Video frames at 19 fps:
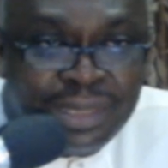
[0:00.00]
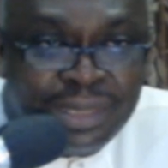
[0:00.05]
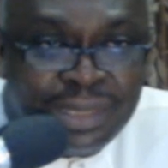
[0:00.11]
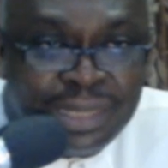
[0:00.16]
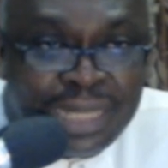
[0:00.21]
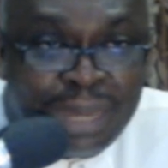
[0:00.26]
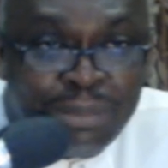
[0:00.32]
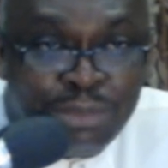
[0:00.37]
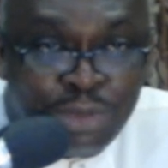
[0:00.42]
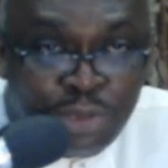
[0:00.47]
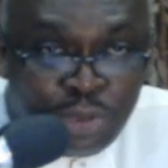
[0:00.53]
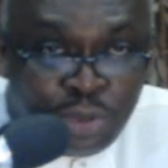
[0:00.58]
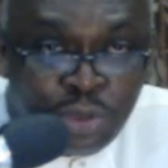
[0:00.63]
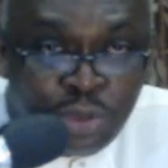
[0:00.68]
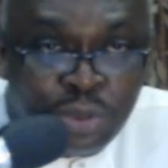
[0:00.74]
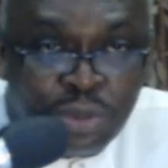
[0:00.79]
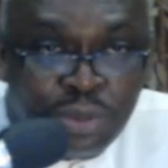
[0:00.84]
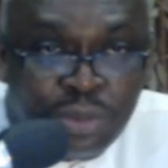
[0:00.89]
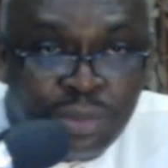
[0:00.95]
times
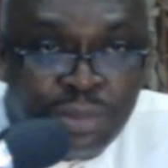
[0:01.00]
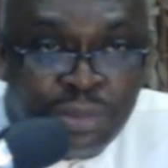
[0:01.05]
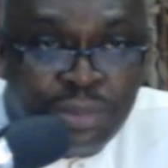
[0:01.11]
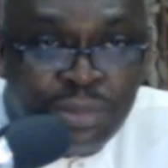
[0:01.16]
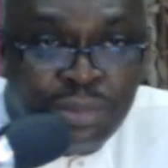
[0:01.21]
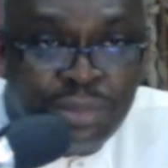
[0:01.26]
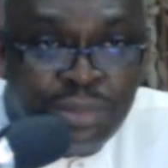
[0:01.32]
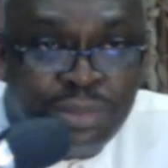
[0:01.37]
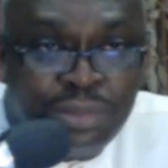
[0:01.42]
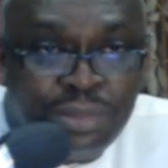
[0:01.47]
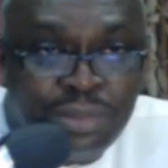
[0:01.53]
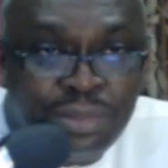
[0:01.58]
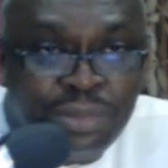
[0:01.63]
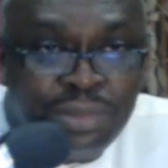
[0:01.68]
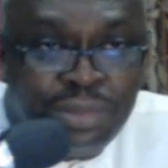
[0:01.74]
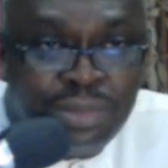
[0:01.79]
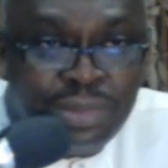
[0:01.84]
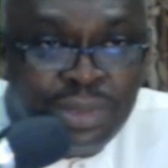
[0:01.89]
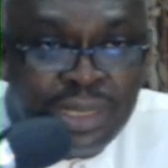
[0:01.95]
two
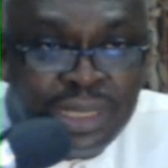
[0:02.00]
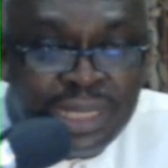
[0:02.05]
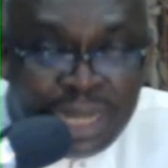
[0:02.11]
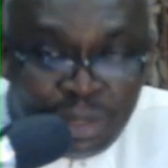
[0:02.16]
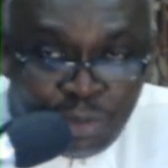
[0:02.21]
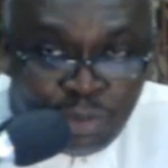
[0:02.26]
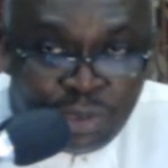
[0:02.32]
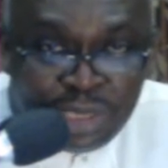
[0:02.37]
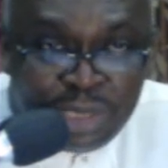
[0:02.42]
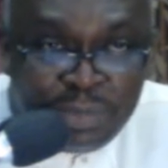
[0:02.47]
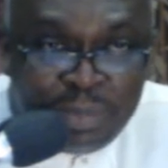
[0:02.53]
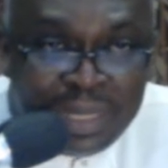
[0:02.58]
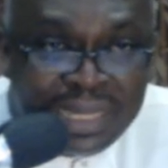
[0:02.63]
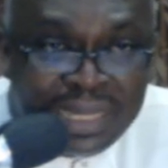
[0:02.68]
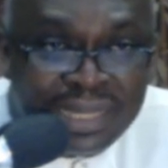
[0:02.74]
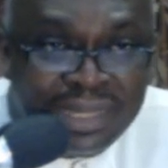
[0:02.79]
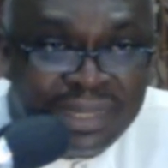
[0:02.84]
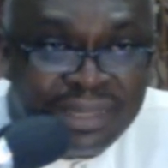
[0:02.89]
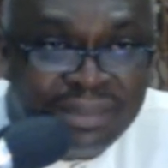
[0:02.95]
that we
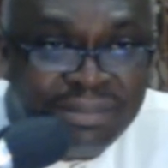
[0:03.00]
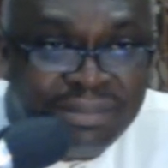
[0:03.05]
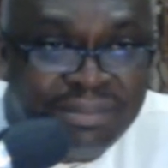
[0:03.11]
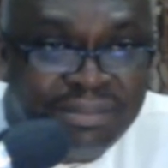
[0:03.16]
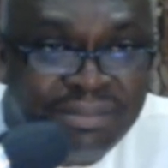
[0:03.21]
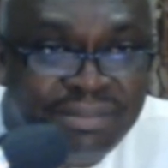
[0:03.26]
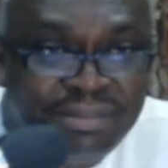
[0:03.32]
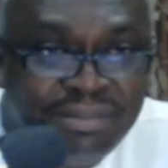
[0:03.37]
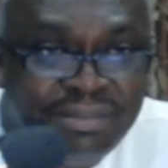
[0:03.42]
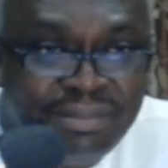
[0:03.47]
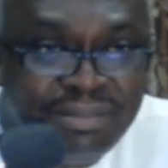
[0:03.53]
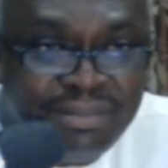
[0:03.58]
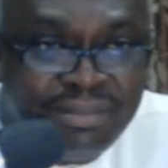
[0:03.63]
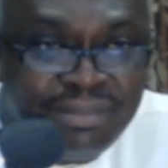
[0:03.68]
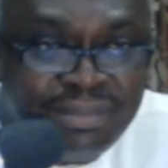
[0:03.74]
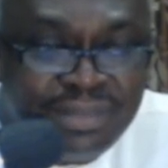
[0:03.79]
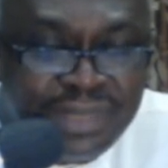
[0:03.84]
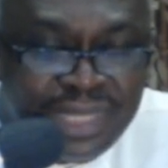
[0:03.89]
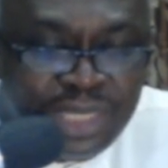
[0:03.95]
speak.
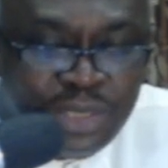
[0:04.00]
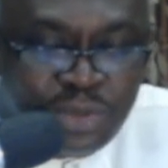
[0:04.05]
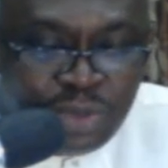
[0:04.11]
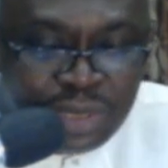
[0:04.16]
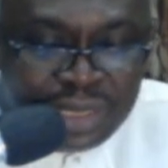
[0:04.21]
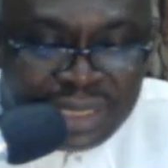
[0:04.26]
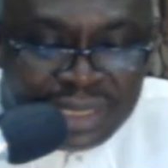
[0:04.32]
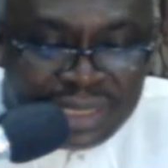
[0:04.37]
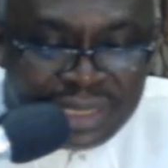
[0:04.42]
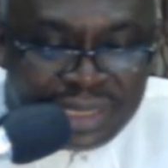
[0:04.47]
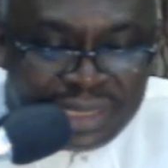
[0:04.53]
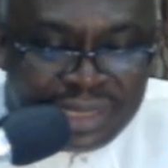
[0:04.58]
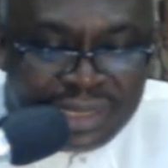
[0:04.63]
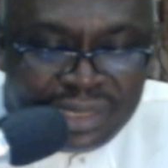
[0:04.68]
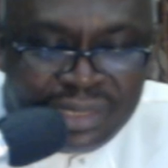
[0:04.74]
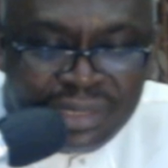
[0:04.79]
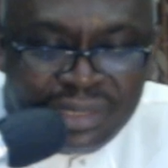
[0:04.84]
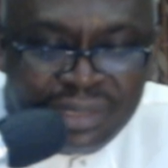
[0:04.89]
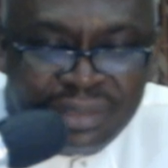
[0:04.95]
This is what
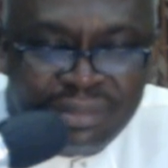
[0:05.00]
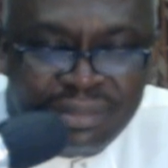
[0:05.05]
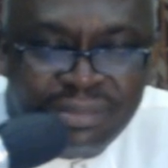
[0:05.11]
this.